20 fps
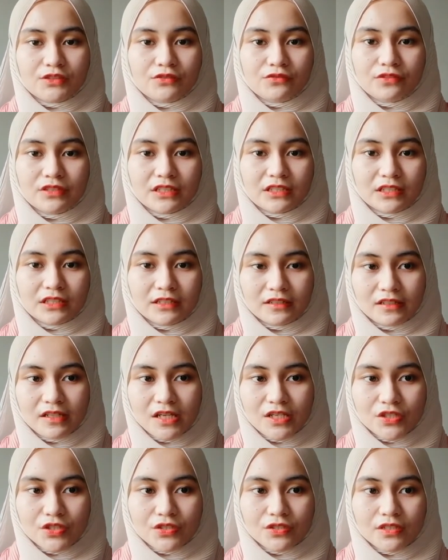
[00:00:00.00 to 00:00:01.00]

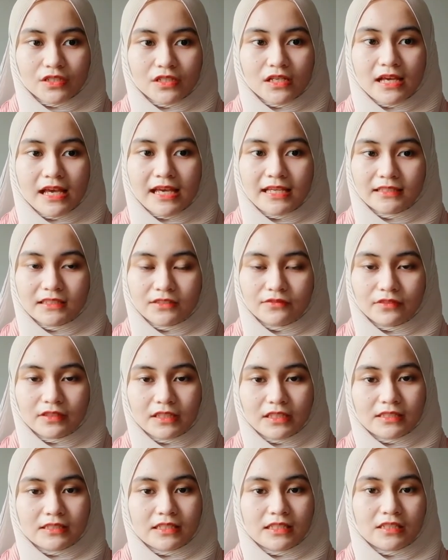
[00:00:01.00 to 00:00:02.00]
recreational
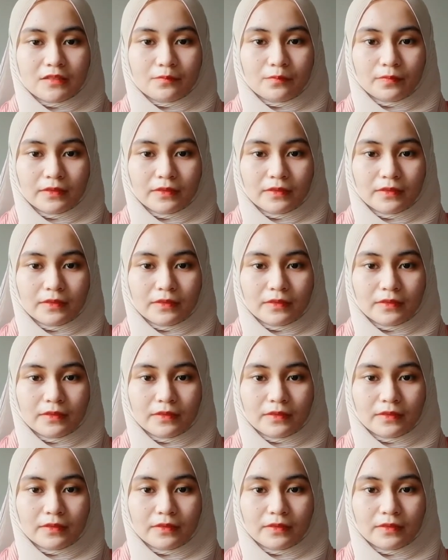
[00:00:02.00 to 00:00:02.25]
activities in